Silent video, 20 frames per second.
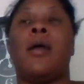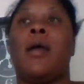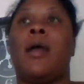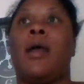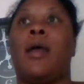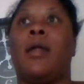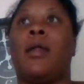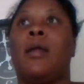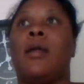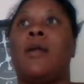
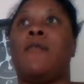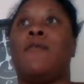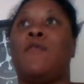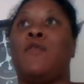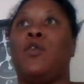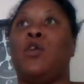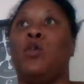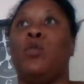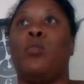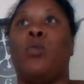And if
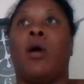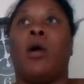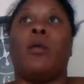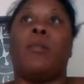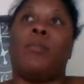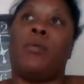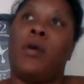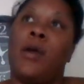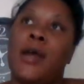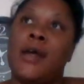you weren't
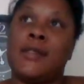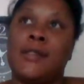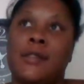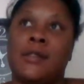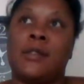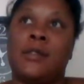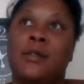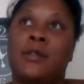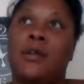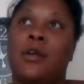
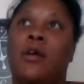present,